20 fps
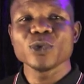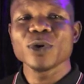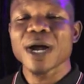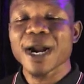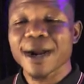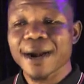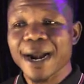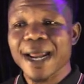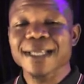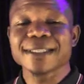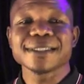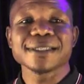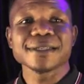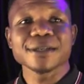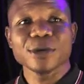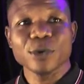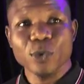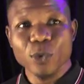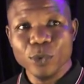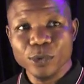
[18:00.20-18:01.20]
you are
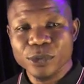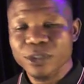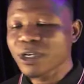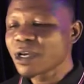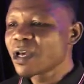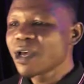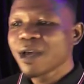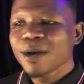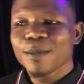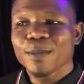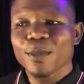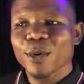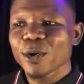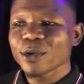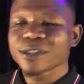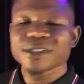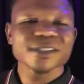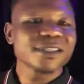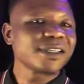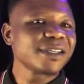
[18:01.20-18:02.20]
writing code.
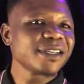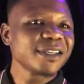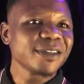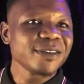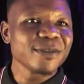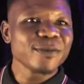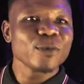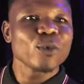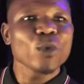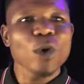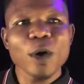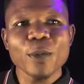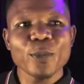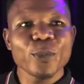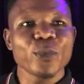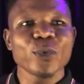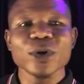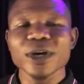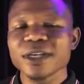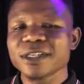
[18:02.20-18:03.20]
But in
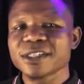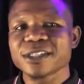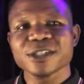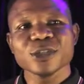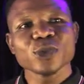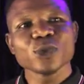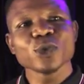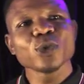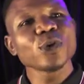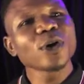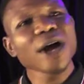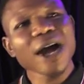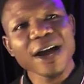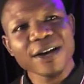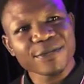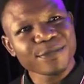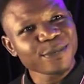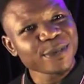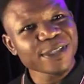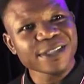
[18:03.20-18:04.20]
WordPress, you don't
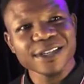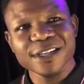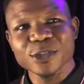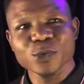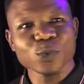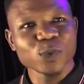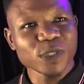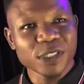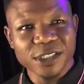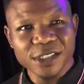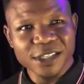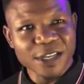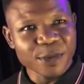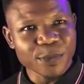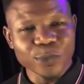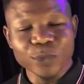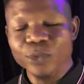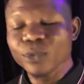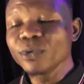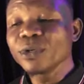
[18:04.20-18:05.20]
have business with
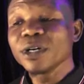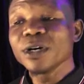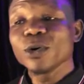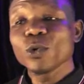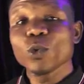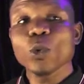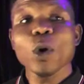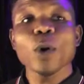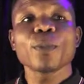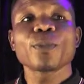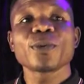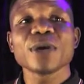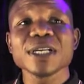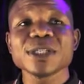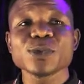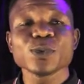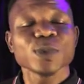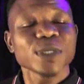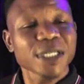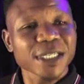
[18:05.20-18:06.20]
table.
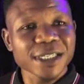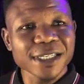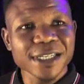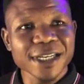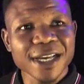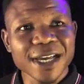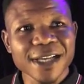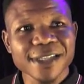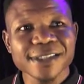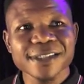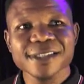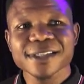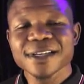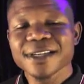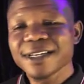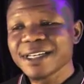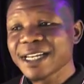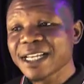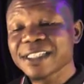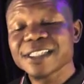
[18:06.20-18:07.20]
WordPress will create
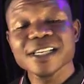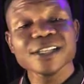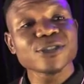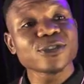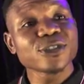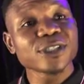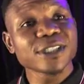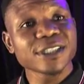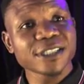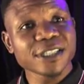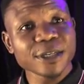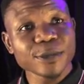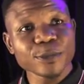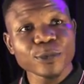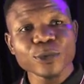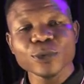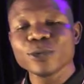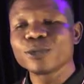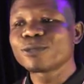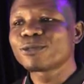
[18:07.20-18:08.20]
necessary
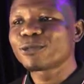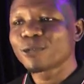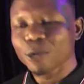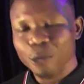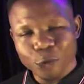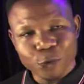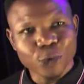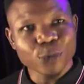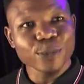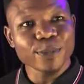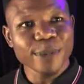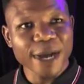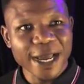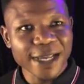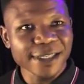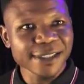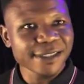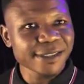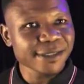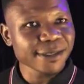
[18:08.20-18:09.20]
table for you by
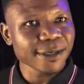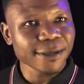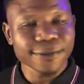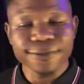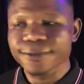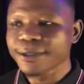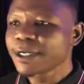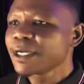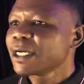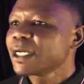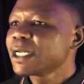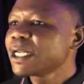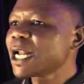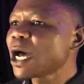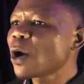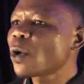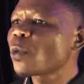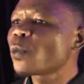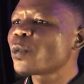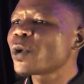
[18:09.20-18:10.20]
itself.
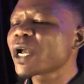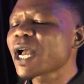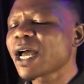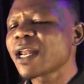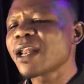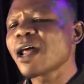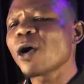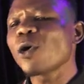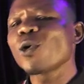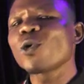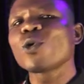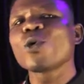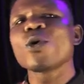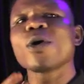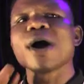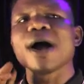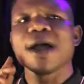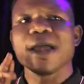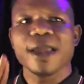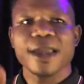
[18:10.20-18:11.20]
Now we can now
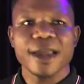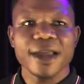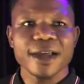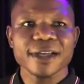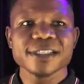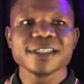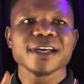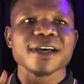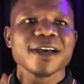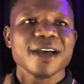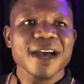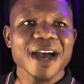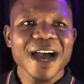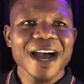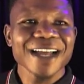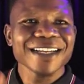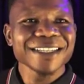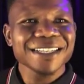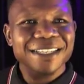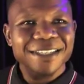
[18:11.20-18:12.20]
go ahead
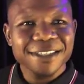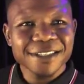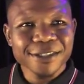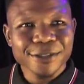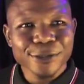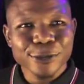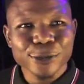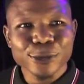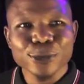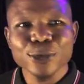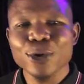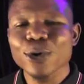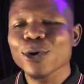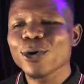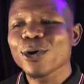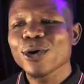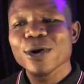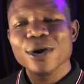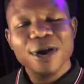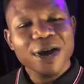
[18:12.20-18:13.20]
and
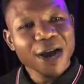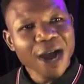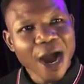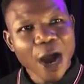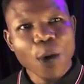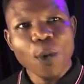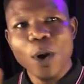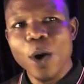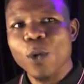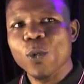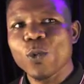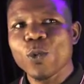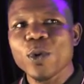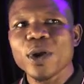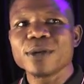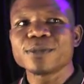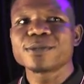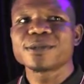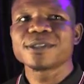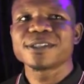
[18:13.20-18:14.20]
install our
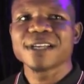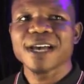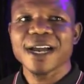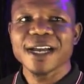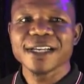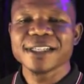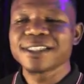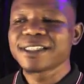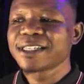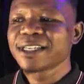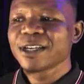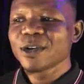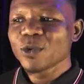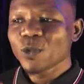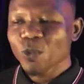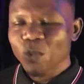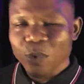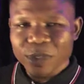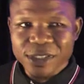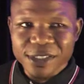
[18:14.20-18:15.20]
website
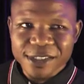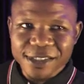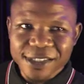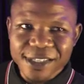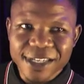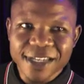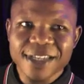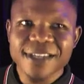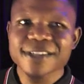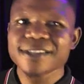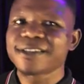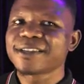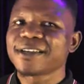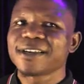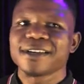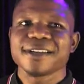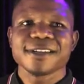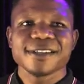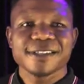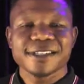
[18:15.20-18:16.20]
with this
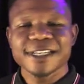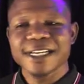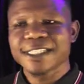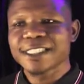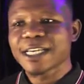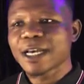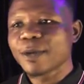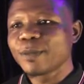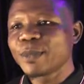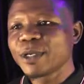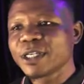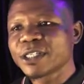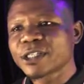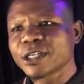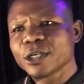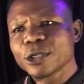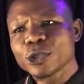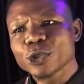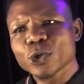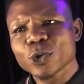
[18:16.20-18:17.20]

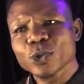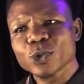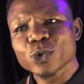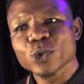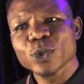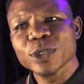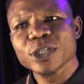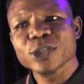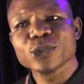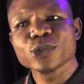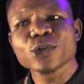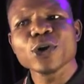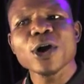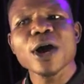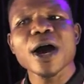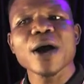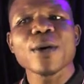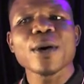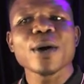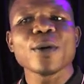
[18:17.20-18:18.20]
database. So to
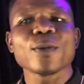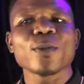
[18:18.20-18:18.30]
install our